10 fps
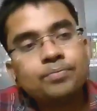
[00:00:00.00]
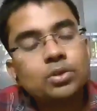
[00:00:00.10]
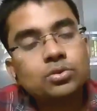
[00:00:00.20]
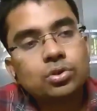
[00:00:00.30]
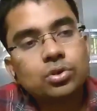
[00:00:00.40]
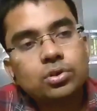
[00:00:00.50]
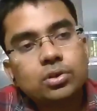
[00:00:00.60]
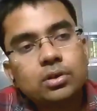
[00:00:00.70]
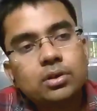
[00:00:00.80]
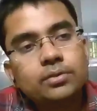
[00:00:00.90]
So
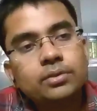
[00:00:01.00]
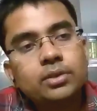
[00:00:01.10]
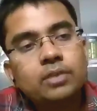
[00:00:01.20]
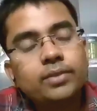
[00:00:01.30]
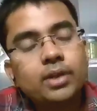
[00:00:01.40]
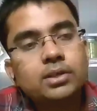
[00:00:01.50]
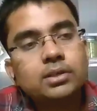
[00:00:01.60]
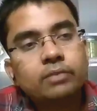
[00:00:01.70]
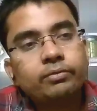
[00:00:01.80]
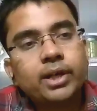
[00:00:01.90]
if
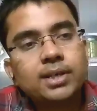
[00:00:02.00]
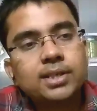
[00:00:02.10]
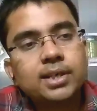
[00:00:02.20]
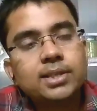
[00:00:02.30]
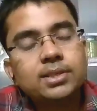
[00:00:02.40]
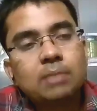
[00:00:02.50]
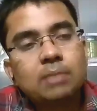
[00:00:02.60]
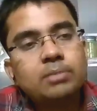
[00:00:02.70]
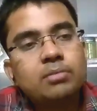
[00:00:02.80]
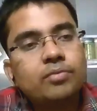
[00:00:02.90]
the consent is
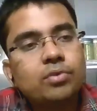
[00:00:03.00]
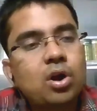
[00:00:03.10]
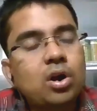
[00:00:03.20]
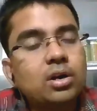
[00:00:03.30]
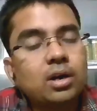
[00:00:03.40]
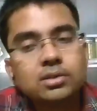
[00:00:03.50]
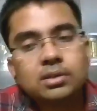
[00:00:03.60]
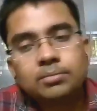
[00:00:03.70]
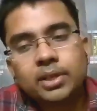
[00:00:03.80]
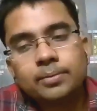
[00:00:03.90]
obtained by fraud or
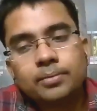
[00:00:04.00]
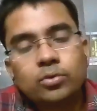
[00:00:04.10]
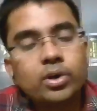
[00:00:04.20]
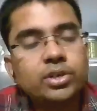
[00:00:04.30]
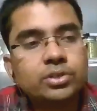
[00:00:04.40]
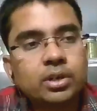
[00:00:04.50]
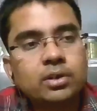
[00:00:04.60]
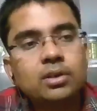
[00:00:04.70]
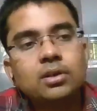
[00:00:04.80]
something, coercion,